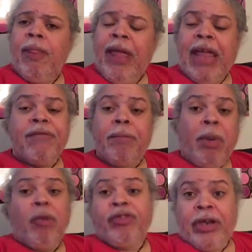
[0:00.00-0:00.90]
even
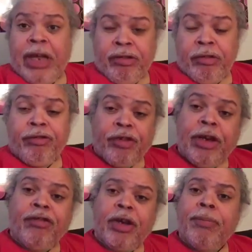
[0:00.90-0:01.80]
post-election
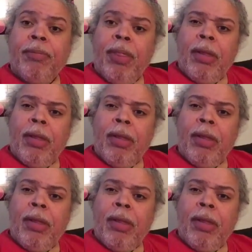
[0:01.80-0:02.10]
season,